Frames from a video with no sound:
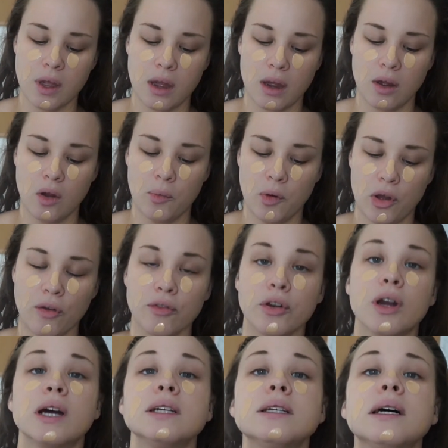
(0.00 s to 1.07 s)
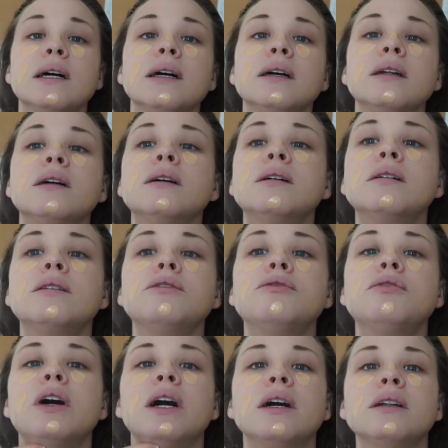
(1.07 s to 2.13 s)
I hope all of you guys had
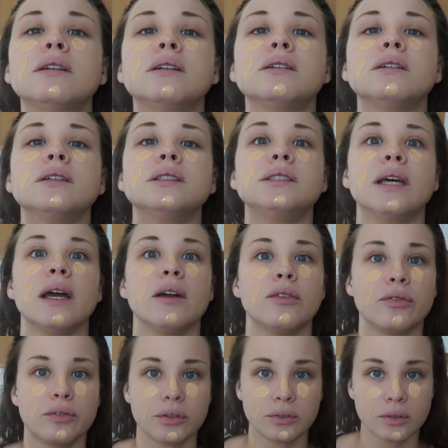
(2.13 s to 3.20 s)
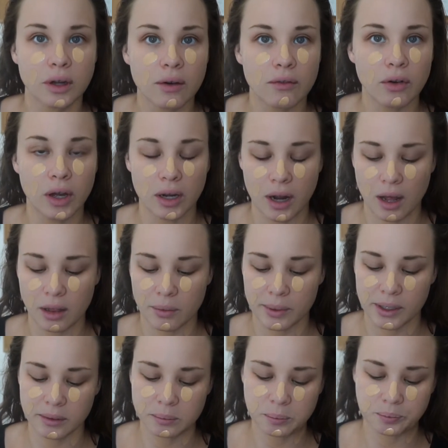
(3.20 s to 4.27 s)
a safe, fun
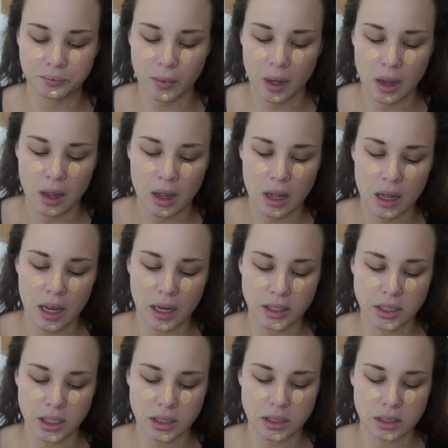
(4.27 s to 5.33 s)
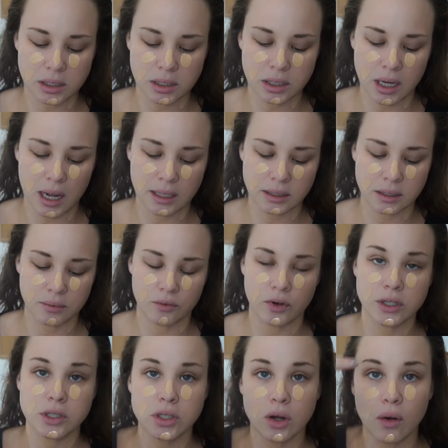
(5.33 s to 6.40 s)
Halloween. I just had some
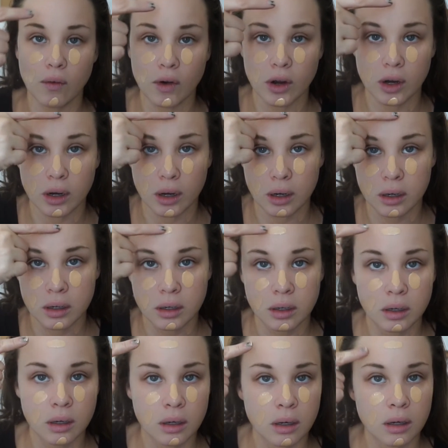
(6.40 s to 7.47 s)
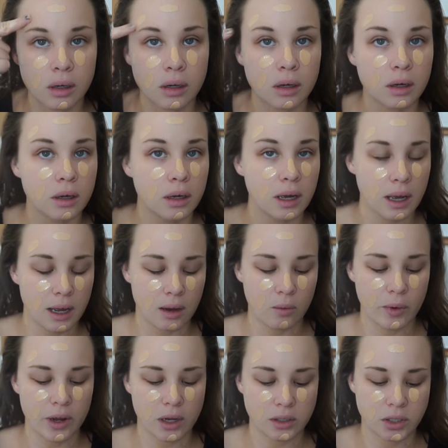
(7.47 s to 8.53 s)
friends over and
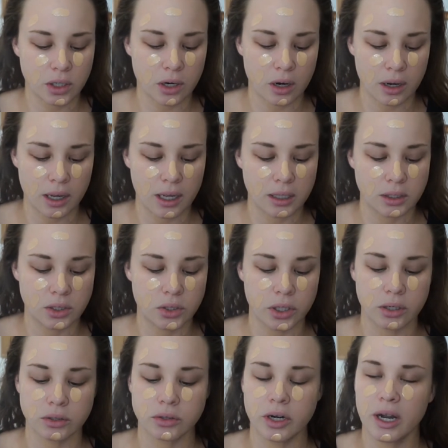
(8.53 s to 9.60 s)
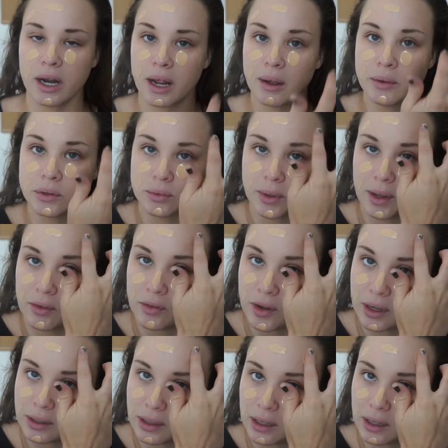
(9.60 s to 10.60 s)
we all took our kids trick-or-treating. It was really fun.